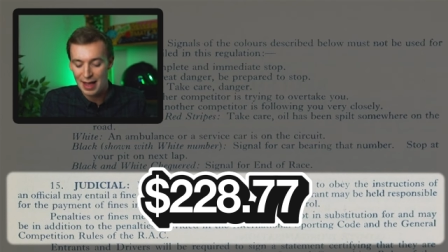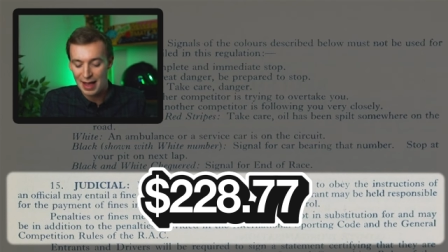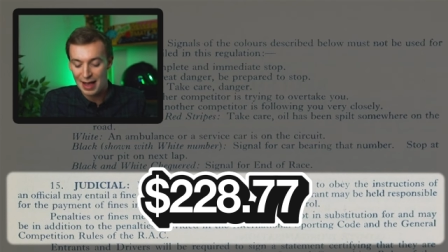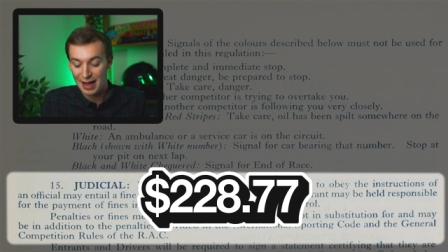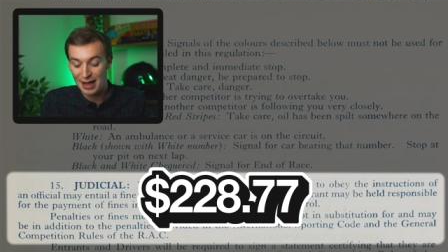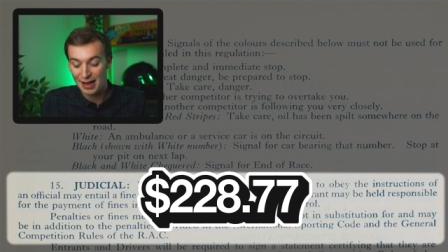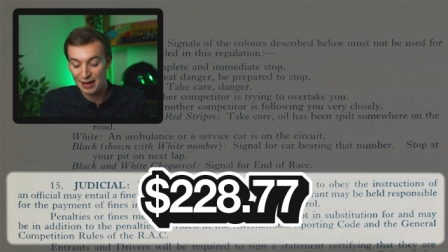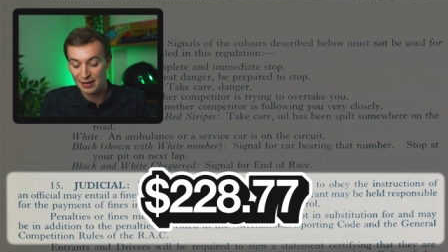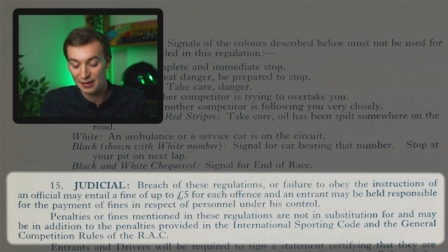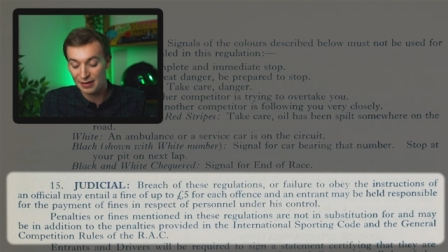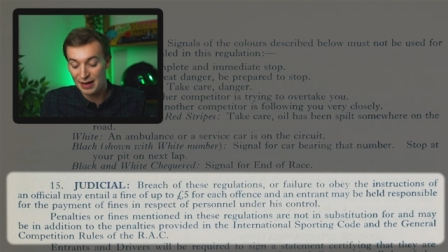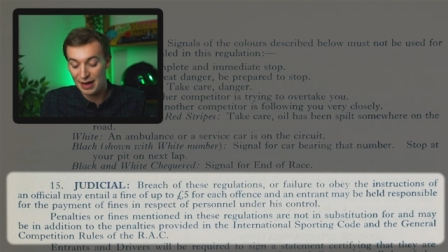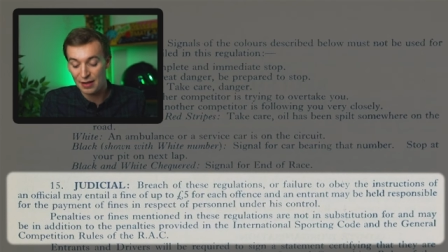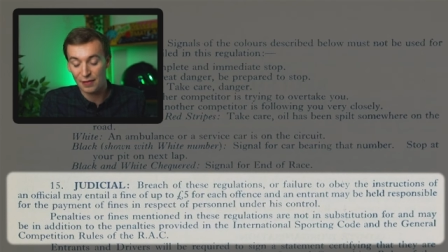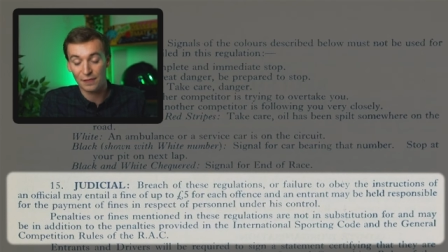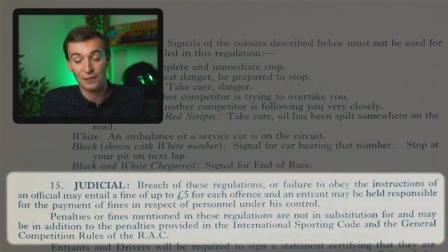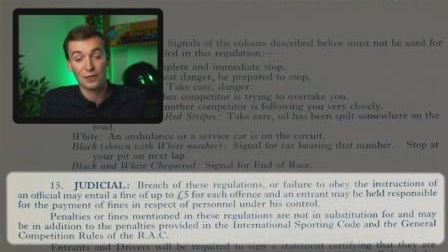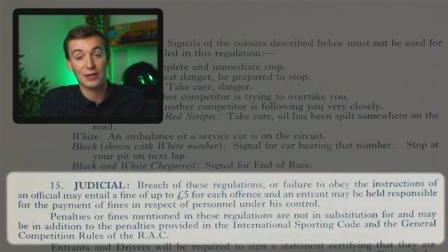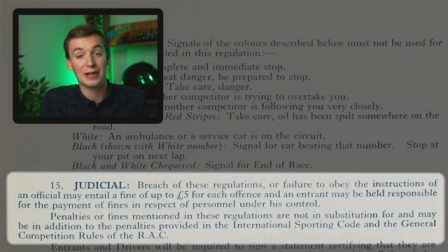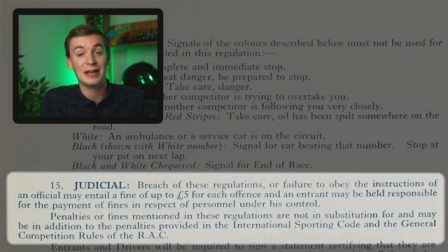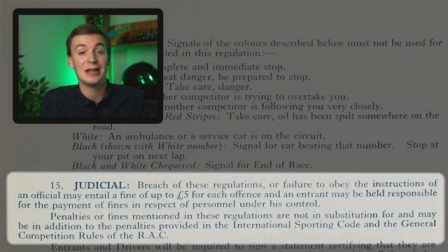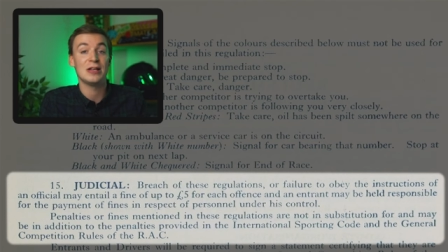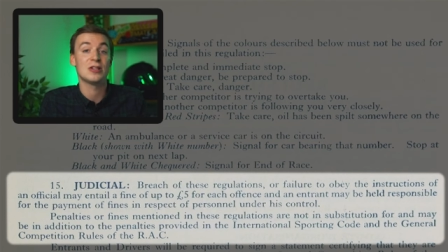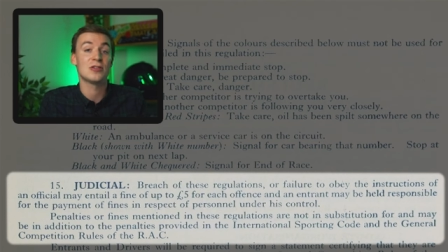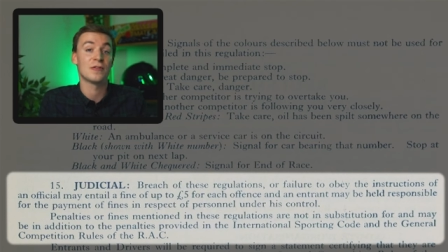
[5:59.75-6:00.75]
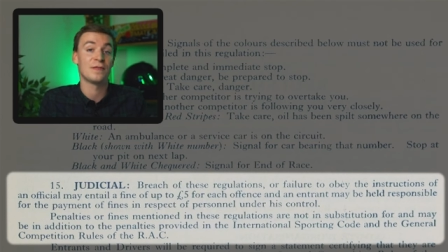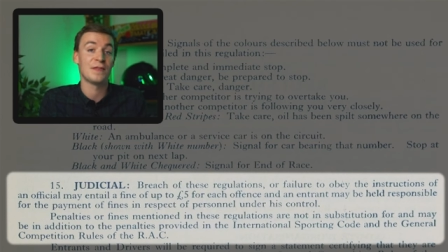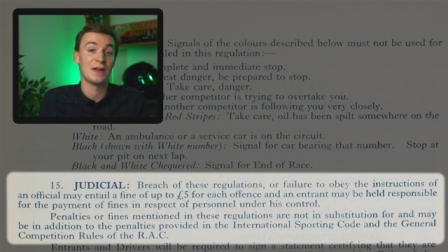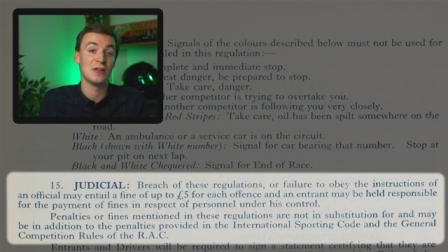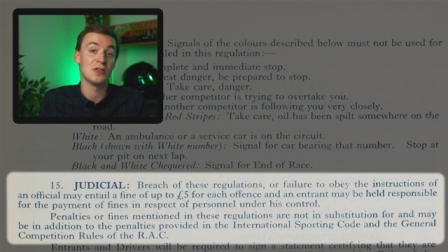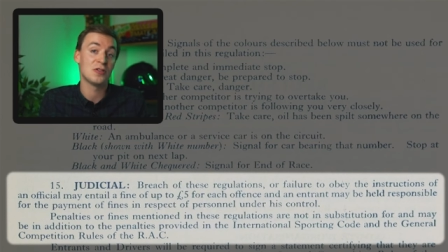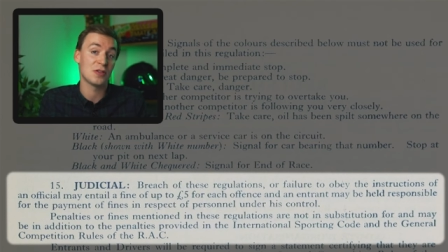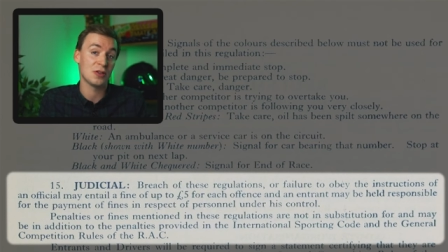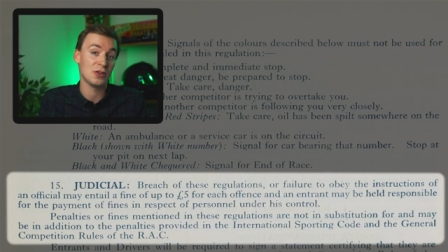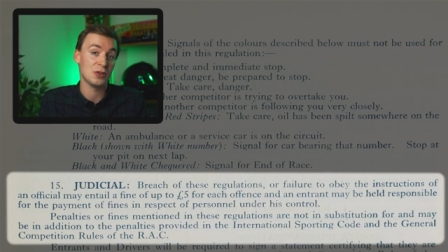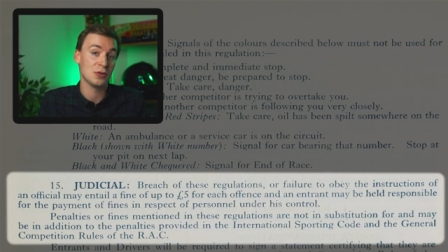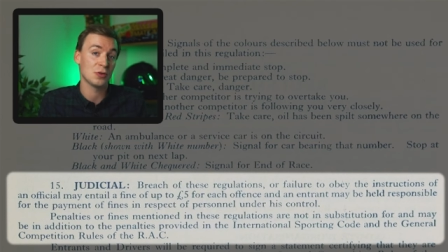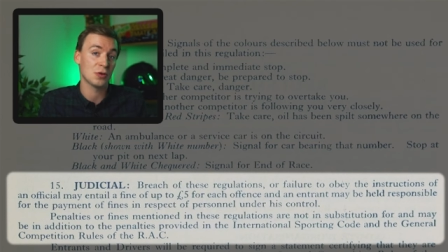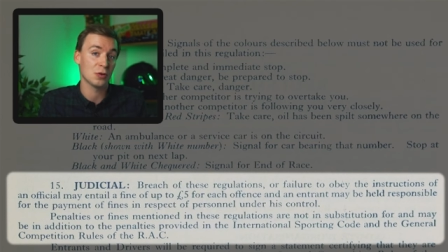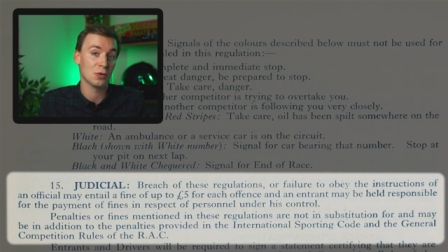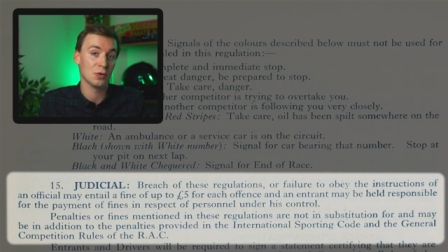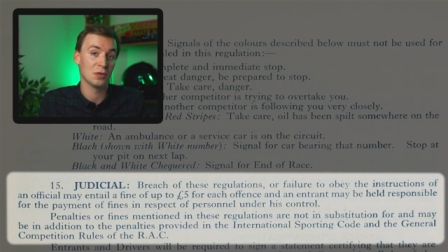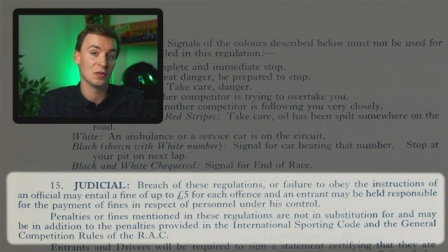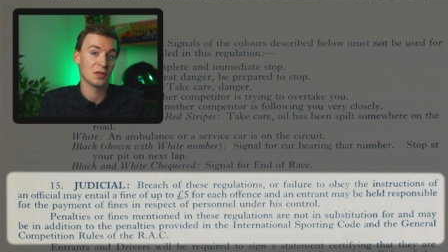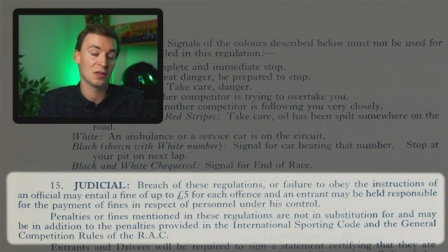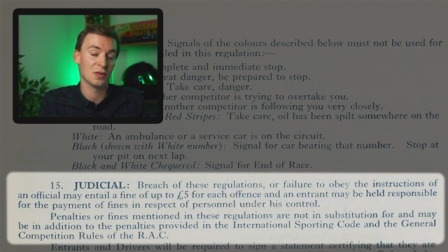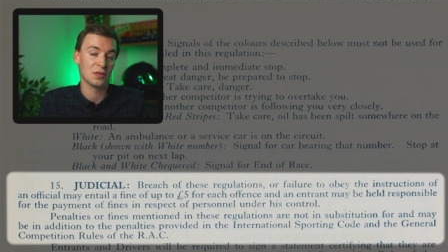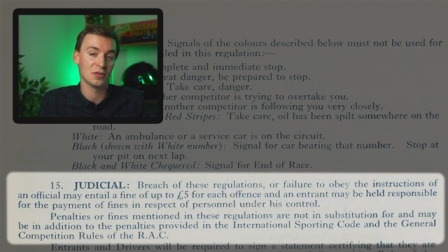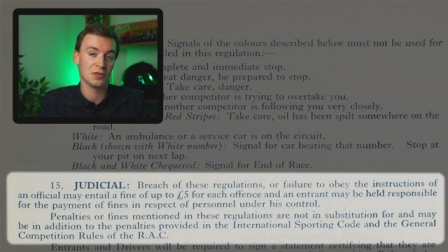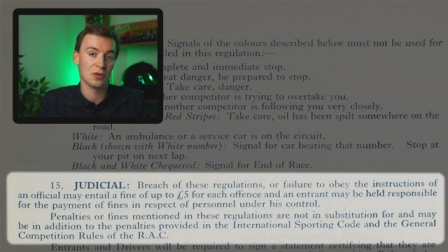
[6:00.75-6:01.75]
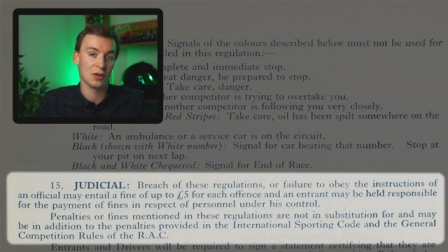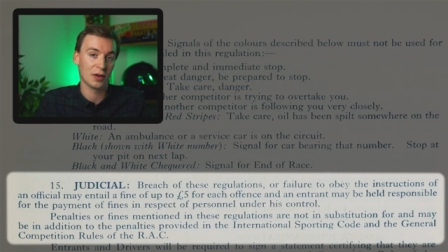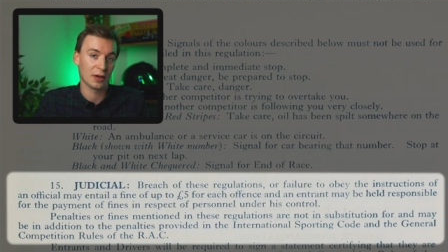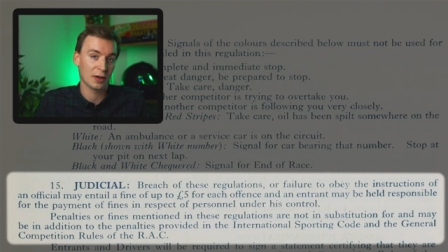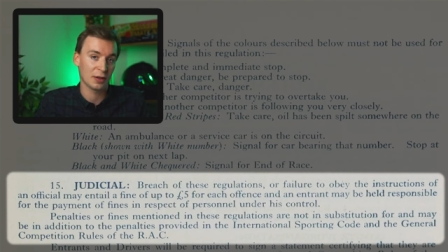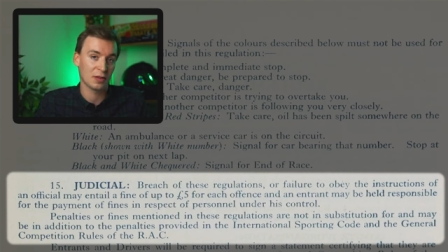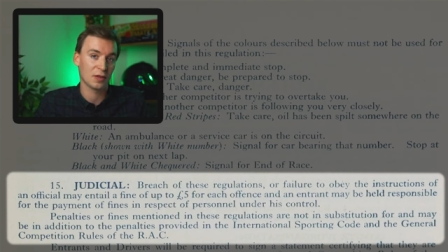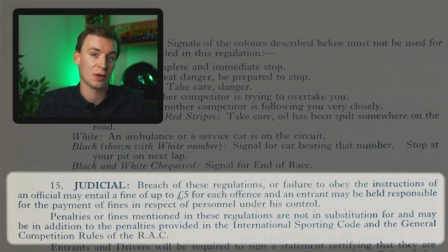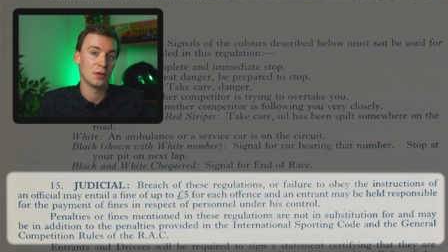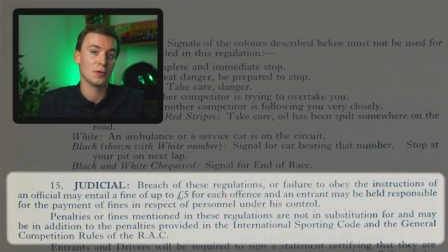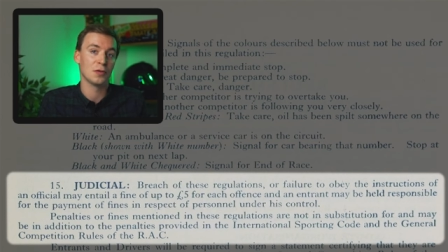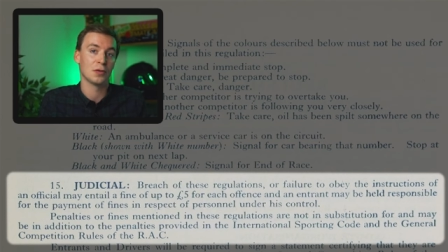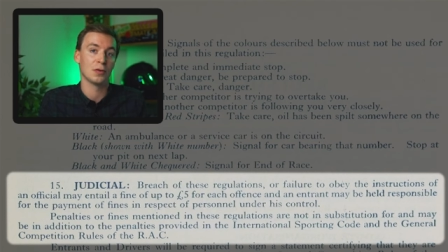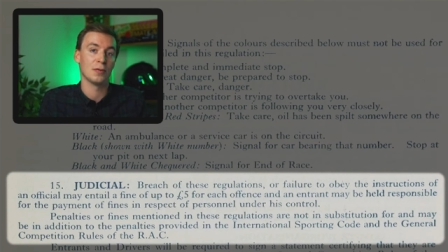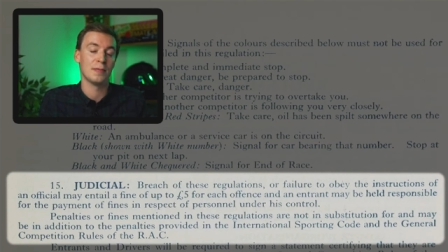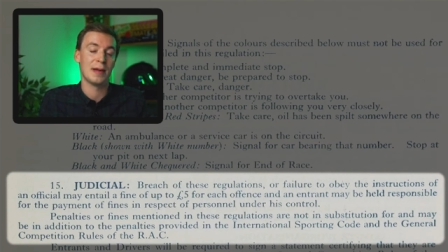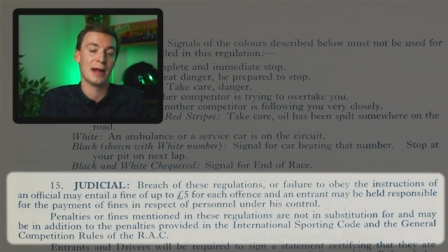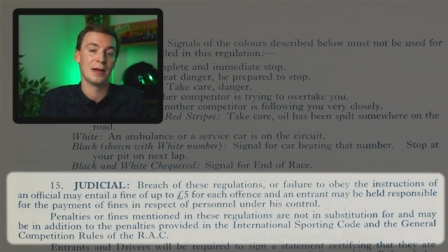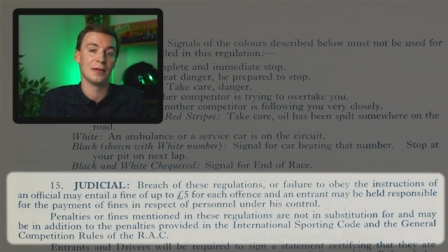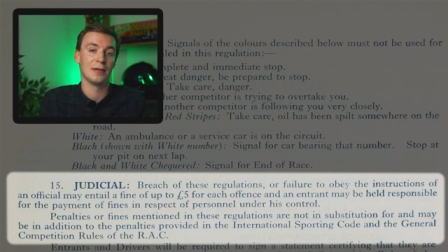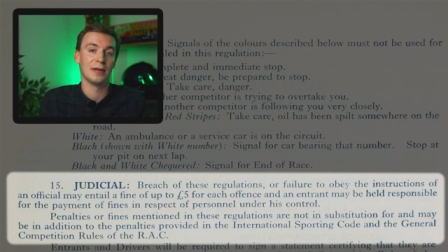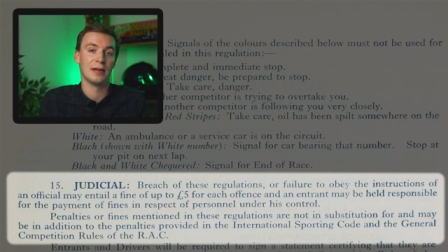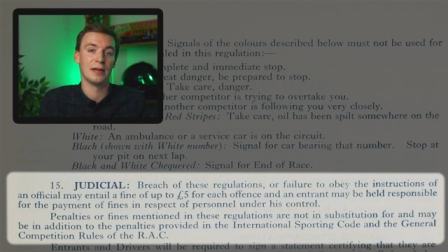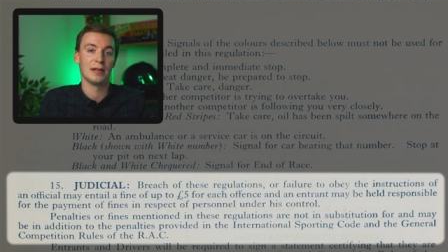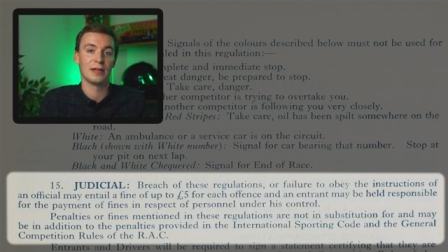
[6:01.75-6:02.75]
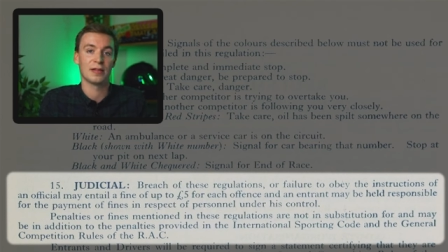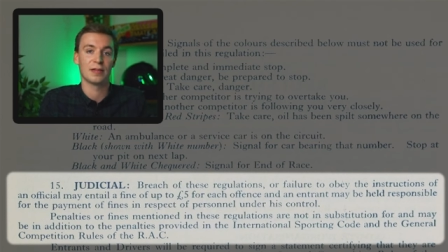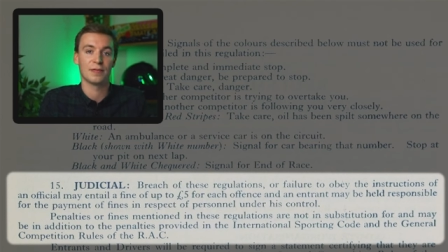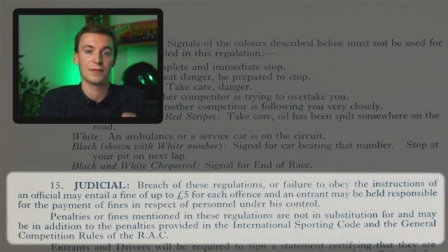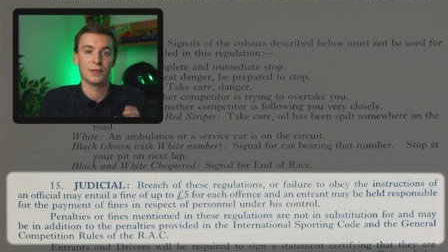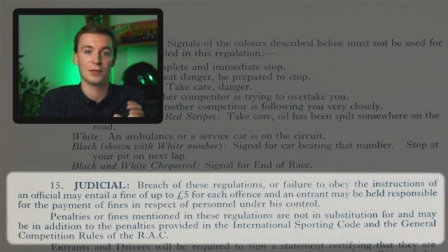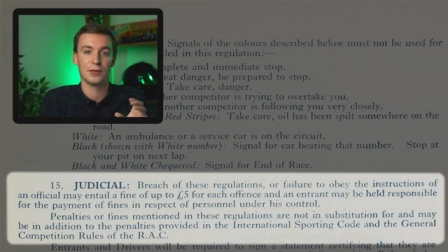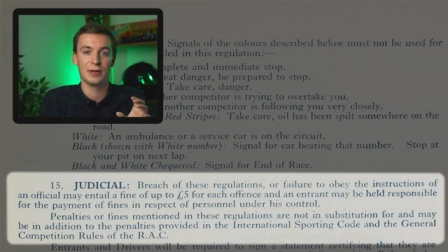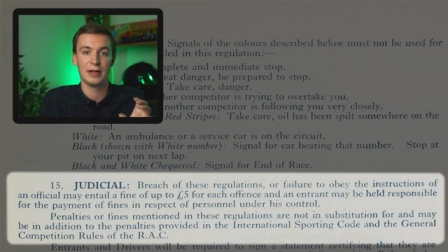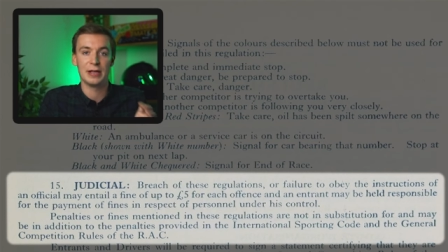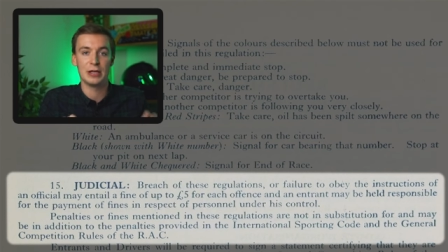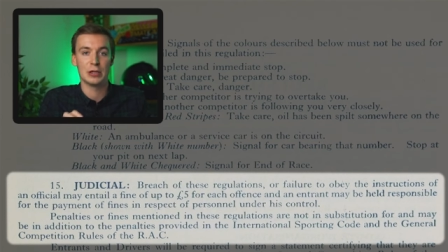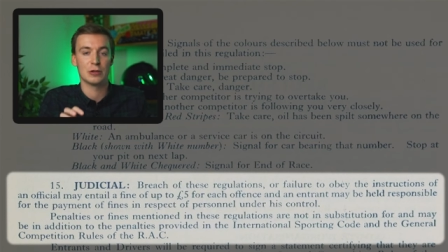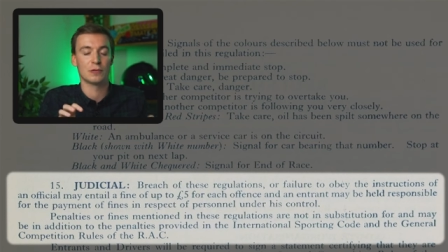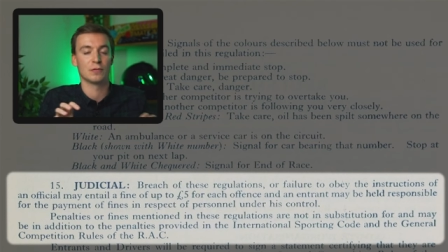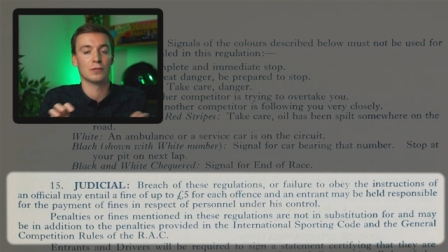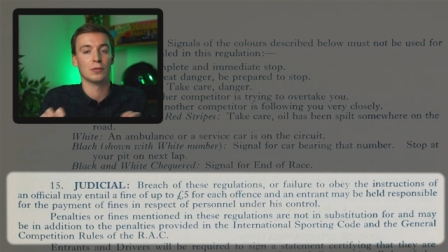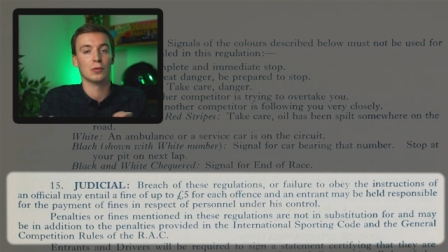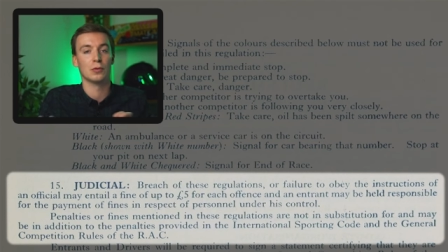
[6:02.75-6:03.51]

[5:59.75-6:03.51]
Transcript: And that's for each offense that you cause. So it's not like a total amount, it's for each